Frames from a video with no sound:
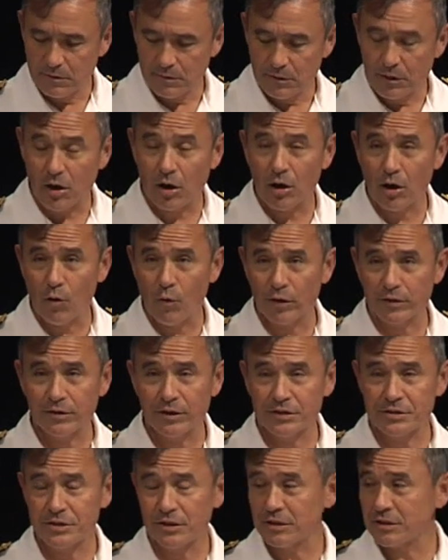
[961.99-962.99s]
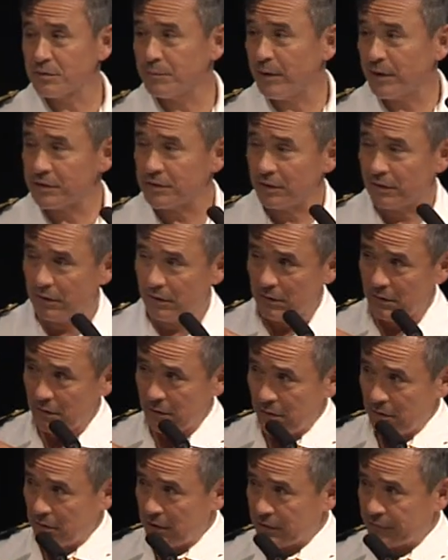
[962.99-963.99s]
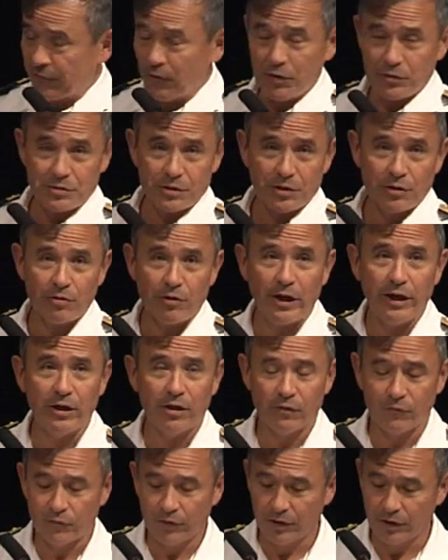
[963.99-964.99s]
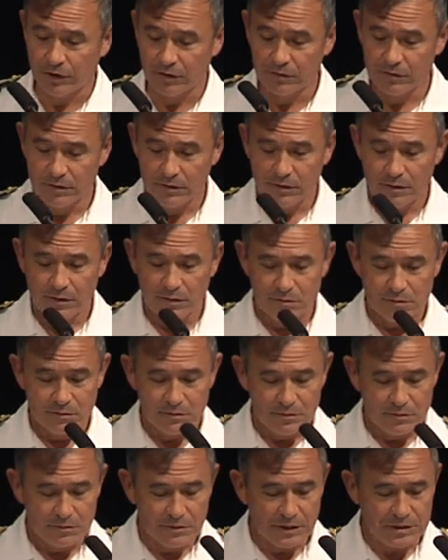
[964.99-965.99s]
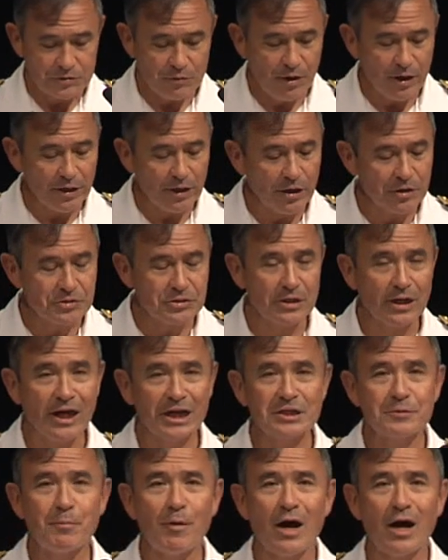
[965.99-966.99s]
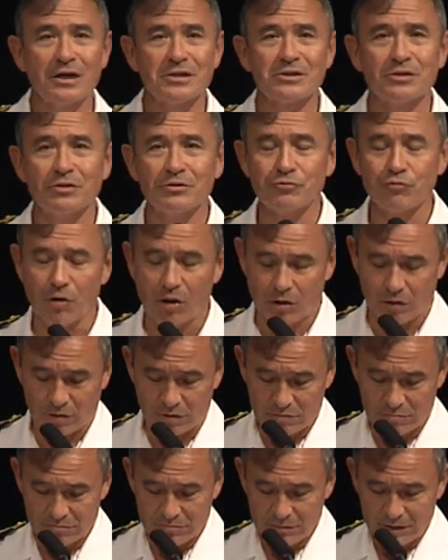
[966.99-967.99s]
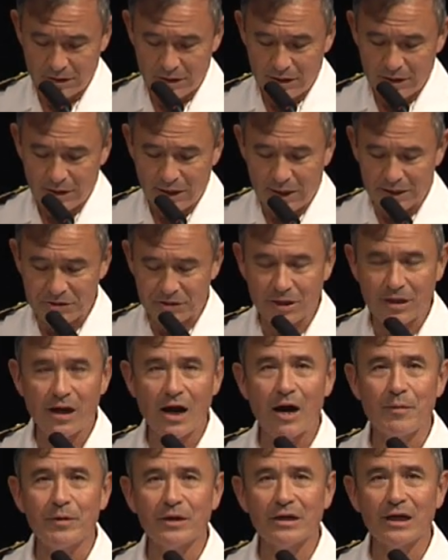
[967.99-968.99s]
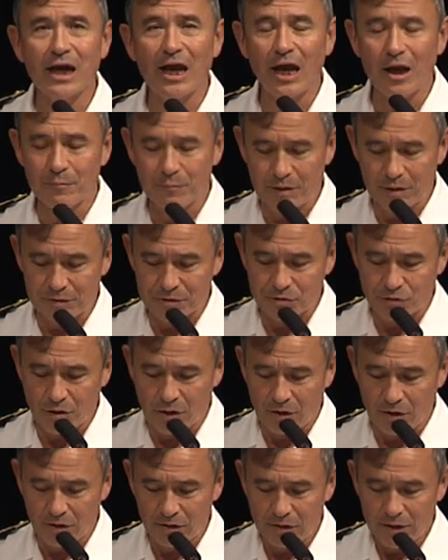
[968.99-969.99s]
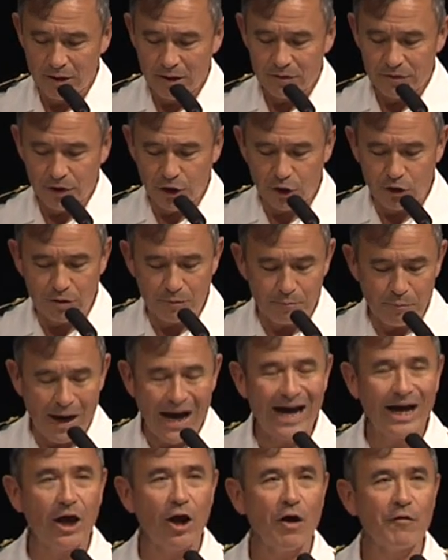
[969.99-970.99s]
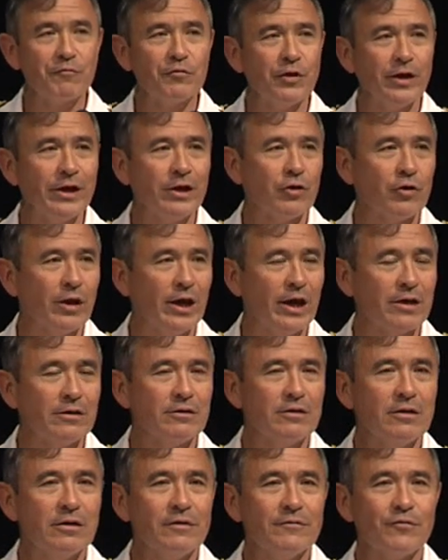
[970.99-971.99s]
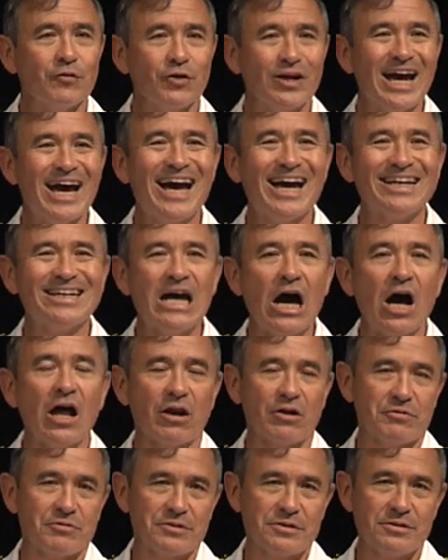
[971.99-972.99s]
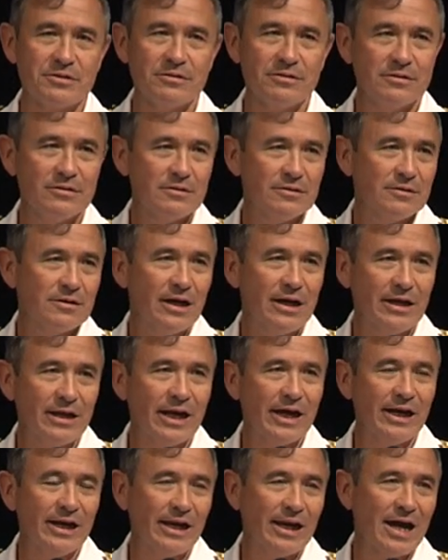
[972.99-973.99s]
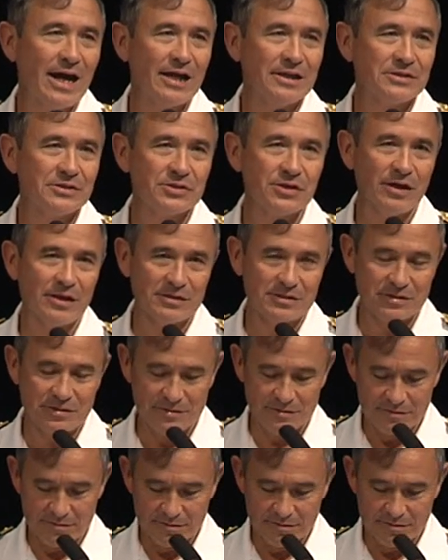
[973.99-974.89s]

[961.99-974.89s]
Y'all know what this is, especially these folks in green over here. This right here is an Xbox controller. It's a common game controller you can buy off the internet for $9.99.